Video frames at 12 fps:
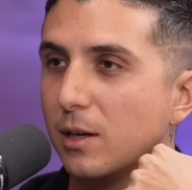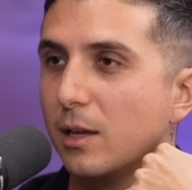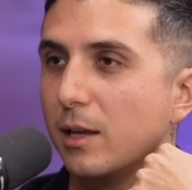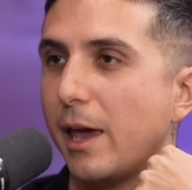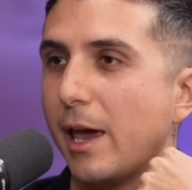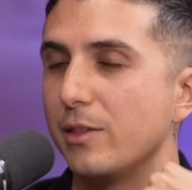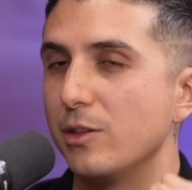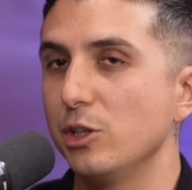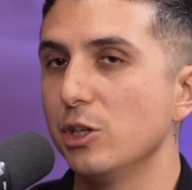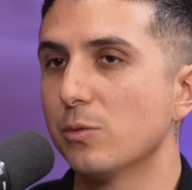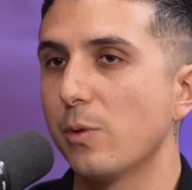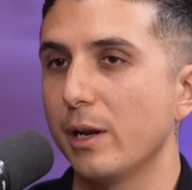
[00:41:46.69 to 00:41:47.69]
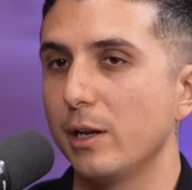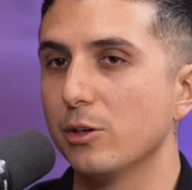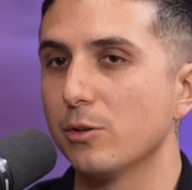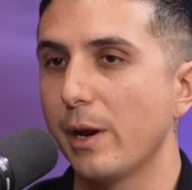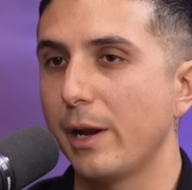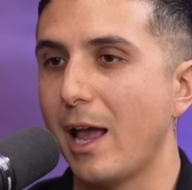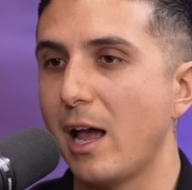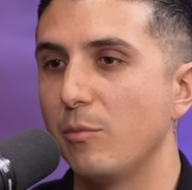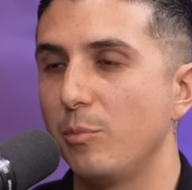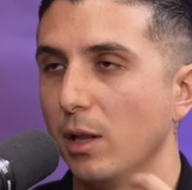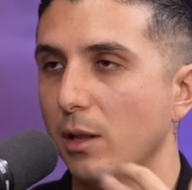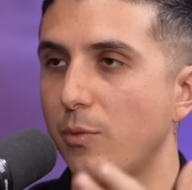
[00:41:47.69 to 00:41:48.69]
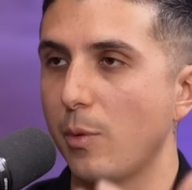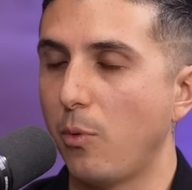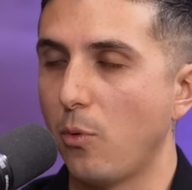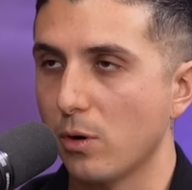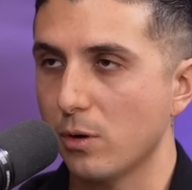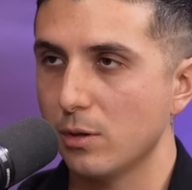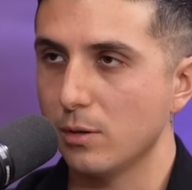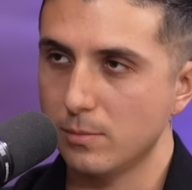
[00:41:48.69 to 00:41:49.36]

Yeah. And you already have built a rapport